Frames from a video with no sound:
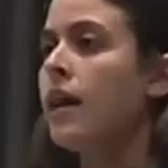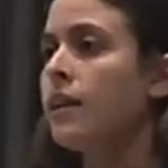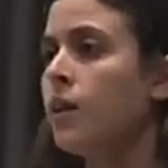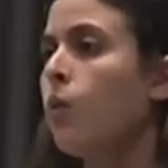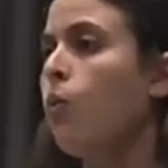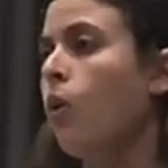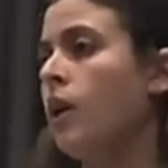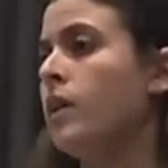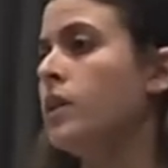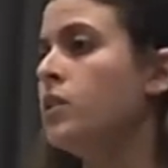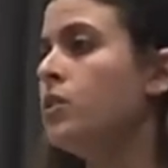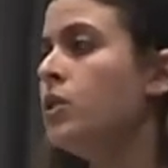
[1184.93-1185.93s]
adding
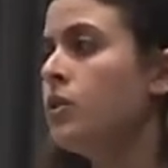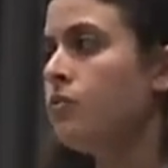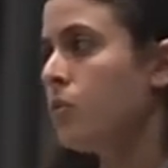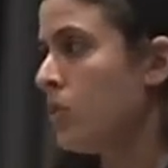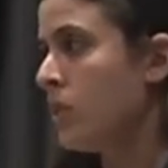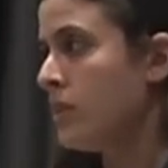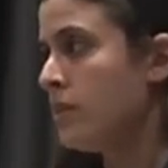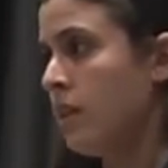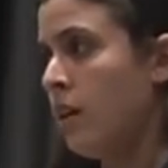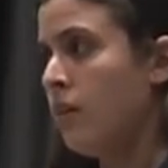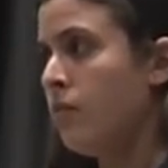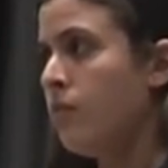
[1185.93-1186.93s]
water to the food
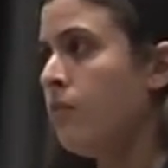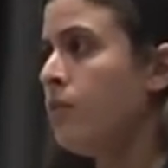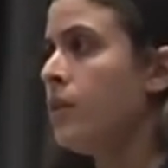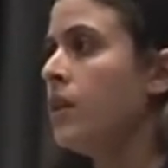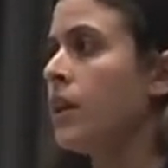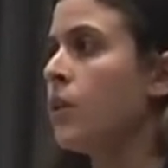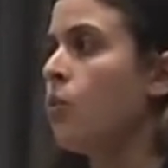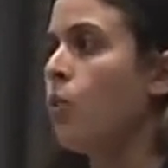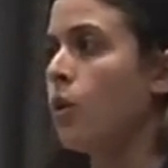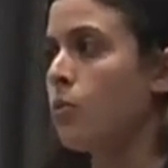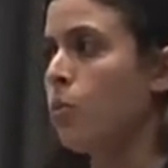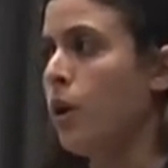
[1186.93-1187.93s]
itself, like
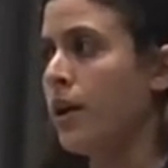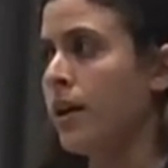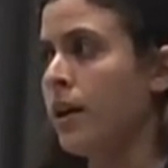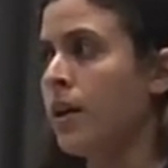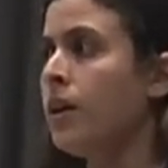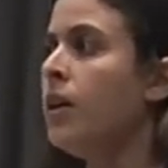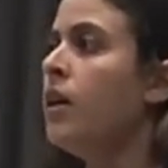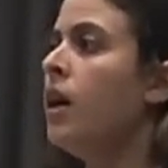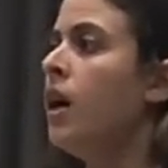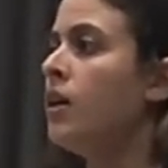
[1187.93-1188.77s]
warm water